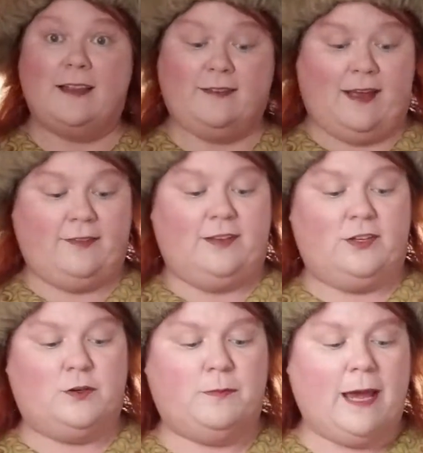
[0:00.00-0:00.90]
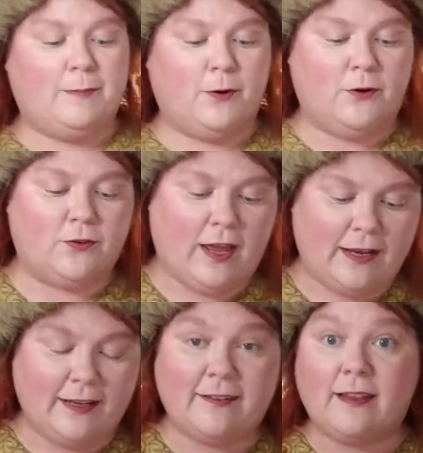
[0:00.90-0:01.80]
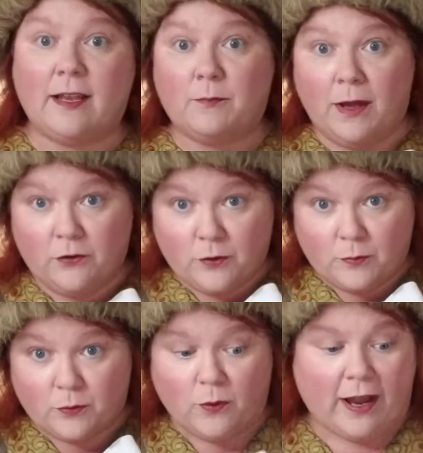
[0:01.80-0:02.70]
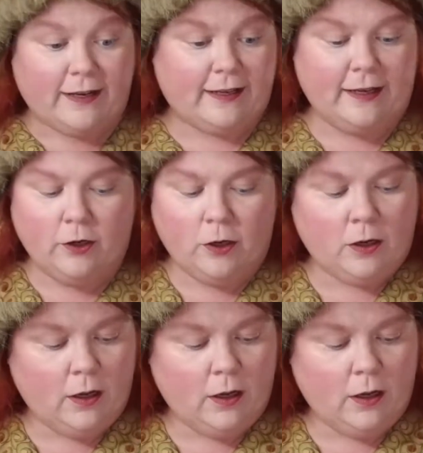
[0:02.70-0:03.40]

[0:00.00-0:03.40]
sausage, peppers, onions, and mushrooms right here.